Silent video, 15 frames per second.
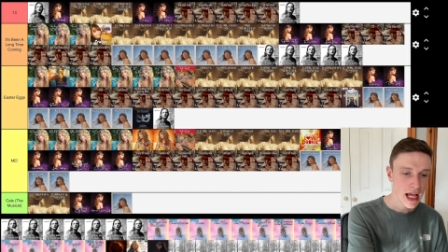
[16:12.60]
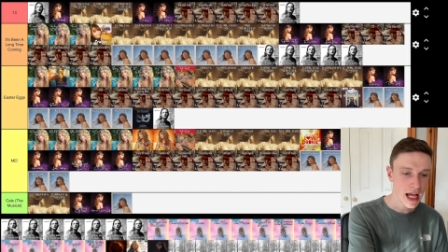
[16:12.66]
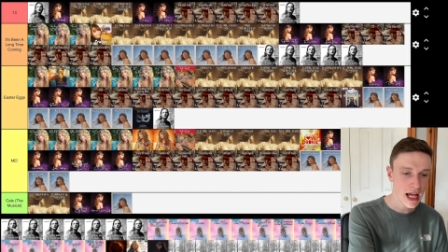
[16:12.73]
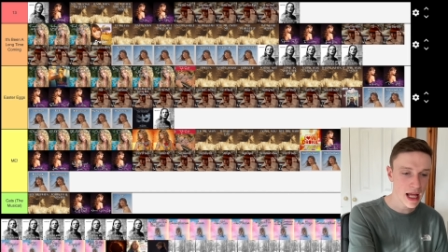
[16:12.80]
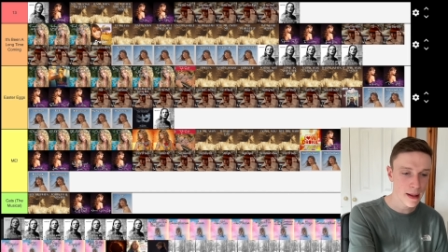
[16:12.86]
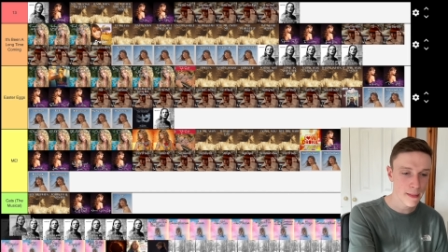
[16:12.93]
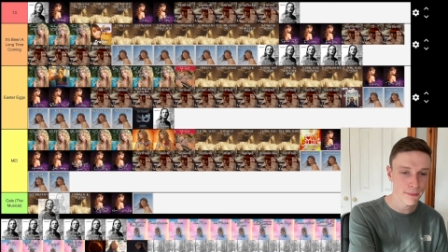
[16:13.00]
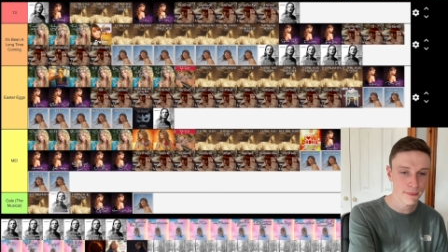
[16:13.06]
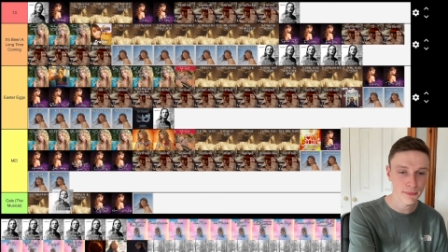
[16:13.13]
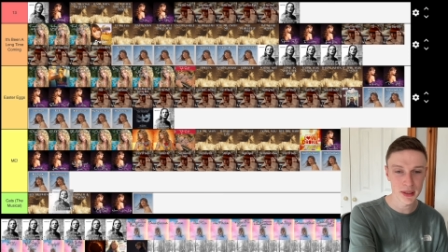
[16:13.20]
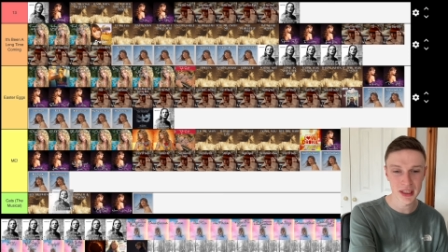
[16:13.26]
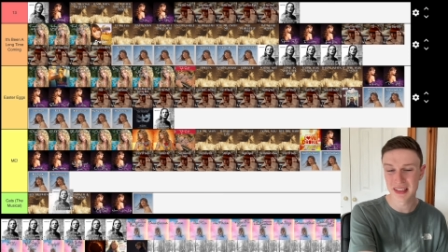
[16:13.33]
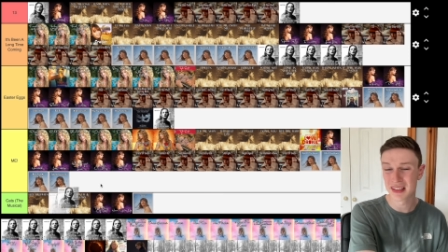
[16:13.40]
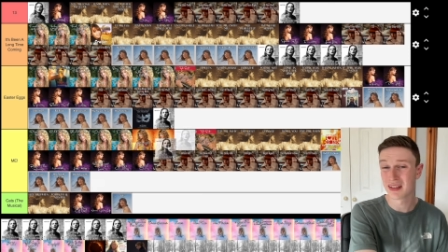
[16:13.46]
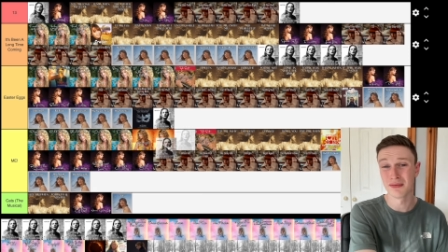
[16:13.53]
Um,
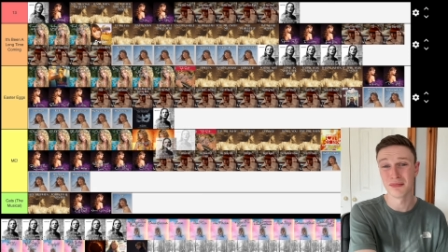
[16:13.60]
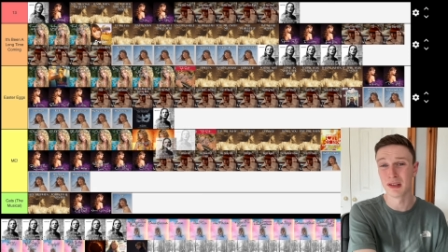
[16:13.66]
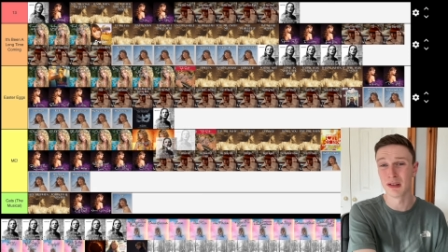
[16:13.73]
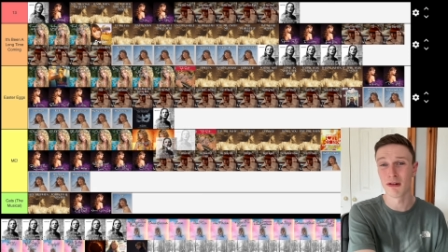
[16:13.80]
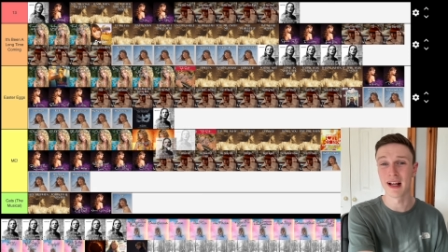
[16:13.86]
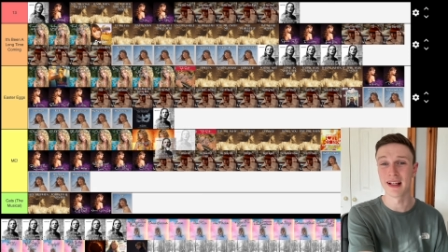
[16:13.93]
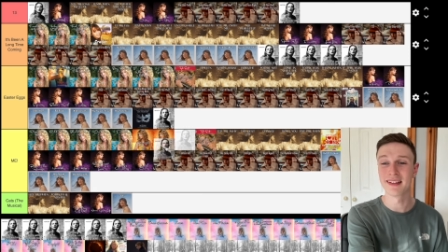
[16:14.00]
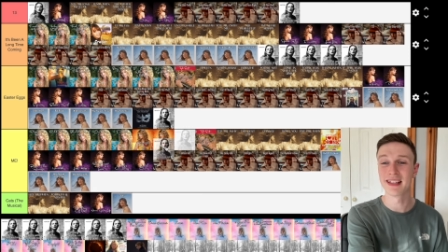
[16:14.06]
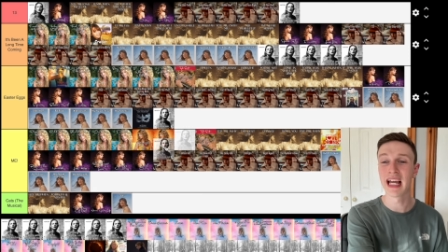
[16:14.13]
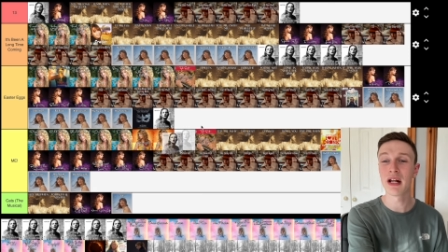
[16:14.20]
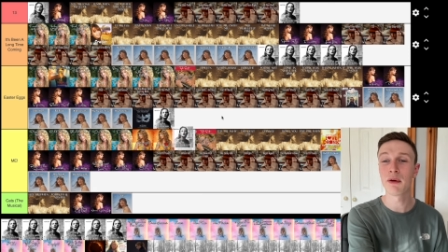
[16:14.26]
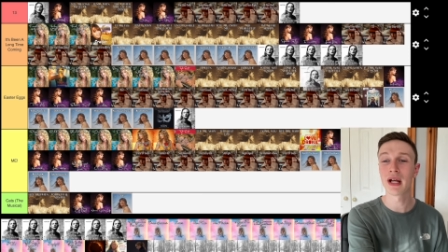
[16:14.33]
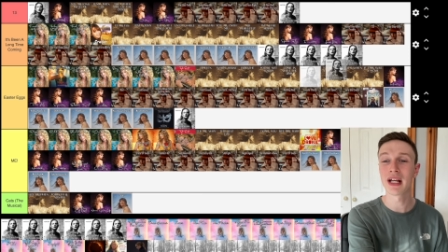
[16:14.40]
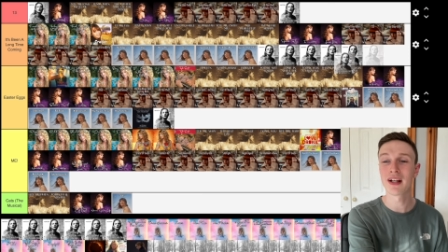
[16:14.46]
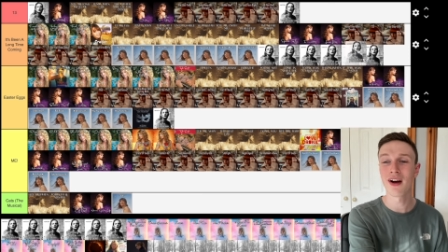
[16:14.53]
but it's still great.
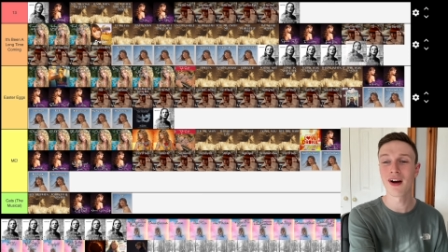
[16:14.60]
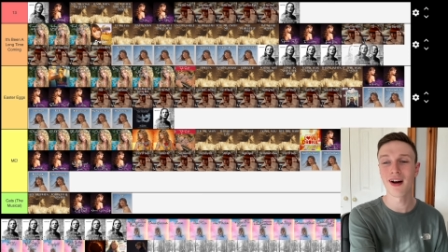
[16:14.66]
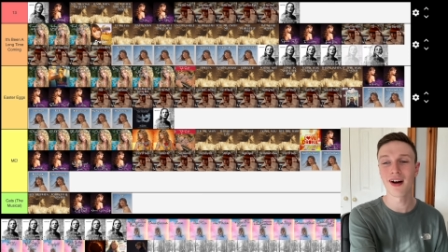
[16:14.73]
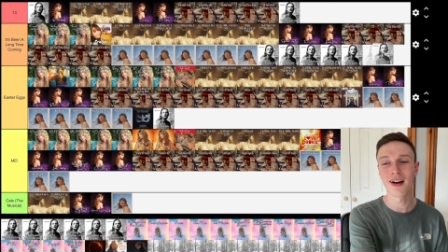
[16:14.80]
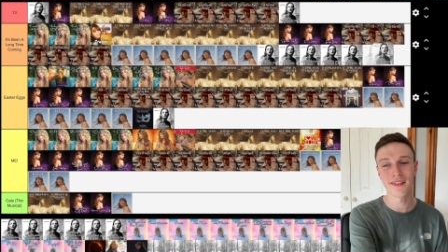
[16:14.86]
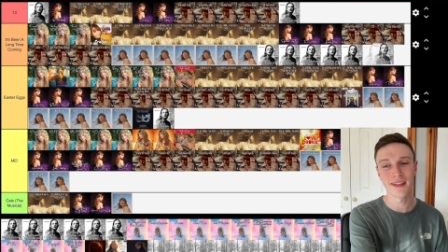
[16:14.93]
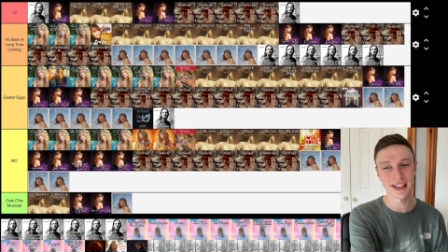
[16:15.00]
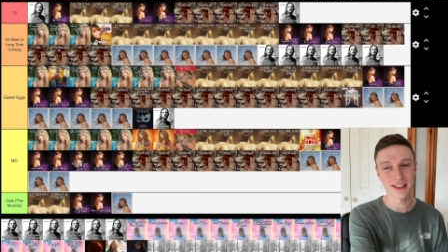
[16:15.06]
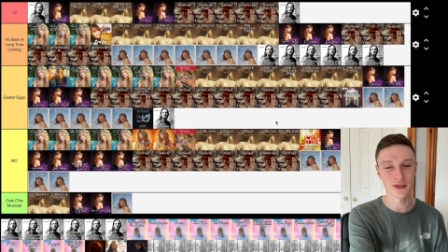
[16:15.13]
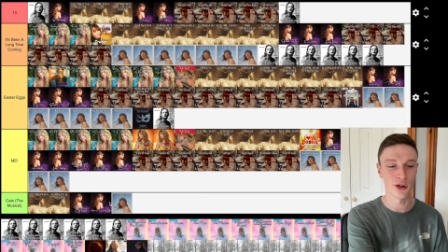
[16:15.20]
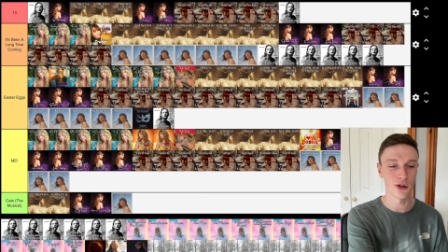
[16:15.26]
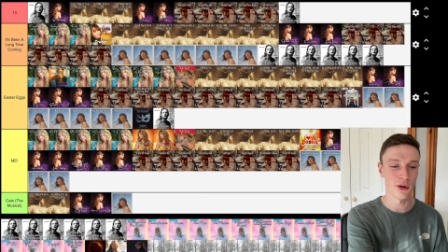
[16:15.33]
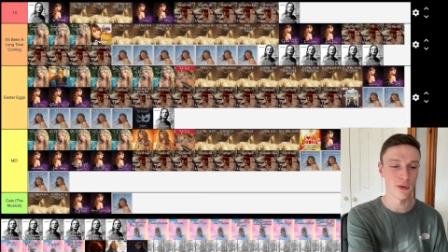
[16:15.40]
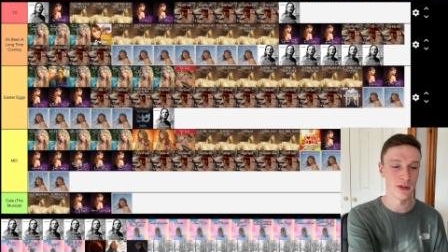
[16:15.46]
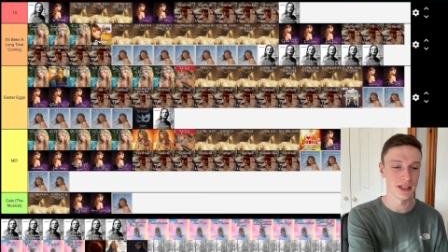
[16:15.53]
Getaway Car, that's
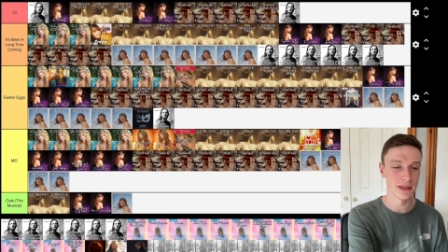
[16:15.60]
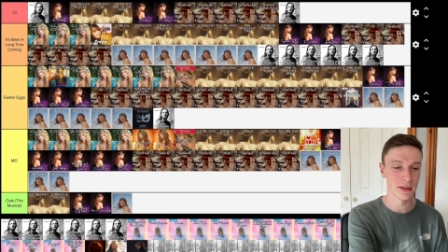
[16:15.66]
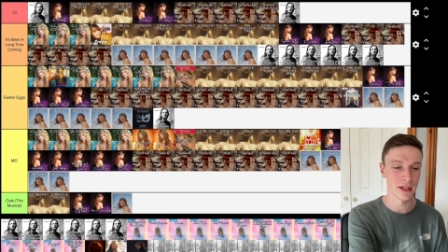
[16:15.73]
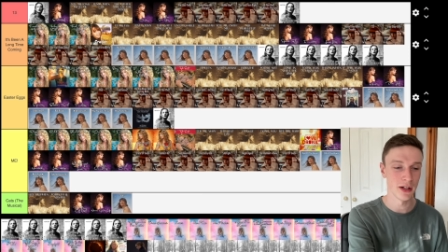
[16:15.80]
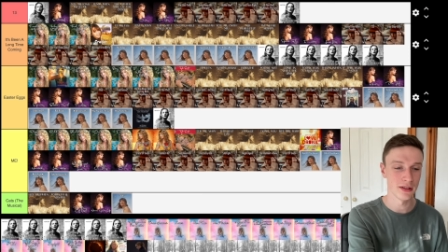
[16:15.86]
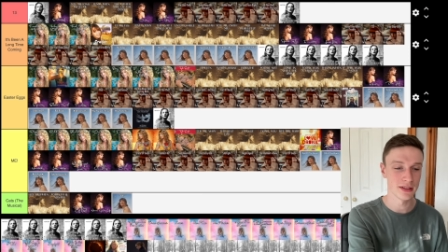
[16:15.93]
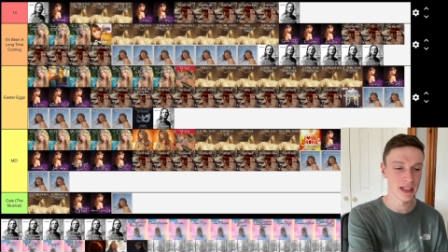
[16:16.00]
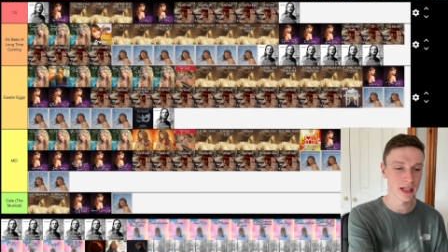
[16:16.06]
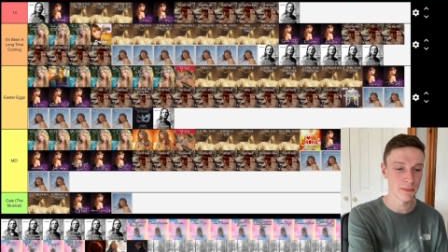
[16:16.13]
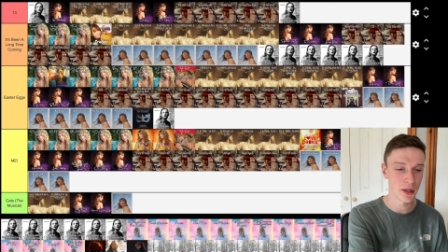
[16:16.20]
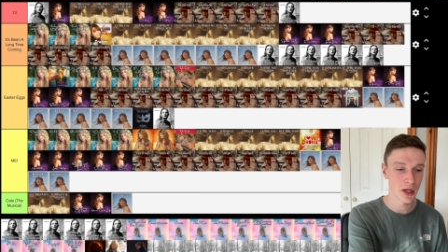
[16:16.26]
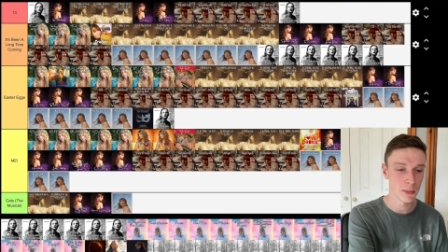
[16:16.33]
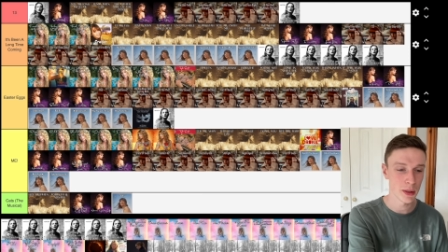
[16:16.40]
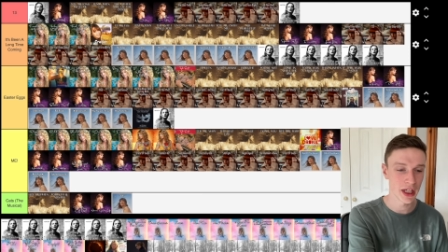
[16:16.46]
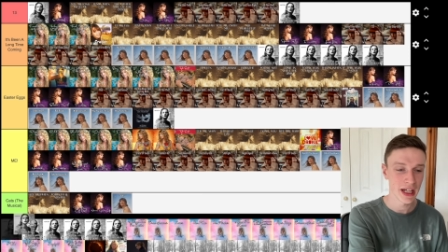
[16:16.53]
got to go in, it's been a long time
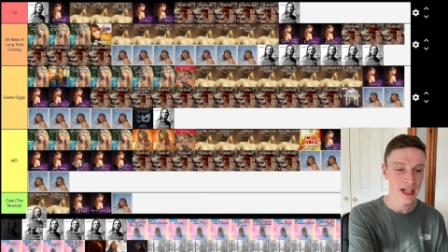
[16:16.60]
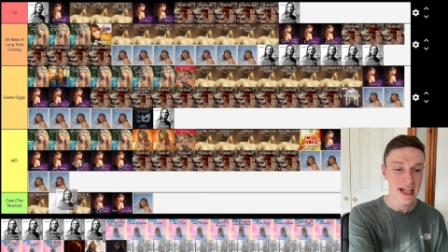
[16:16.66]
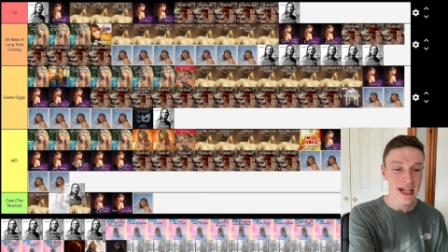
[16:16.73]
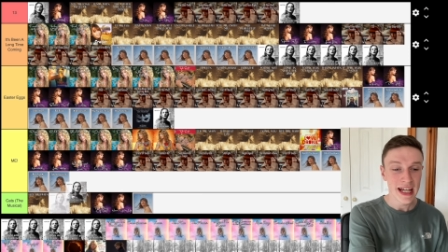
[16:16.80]
coming.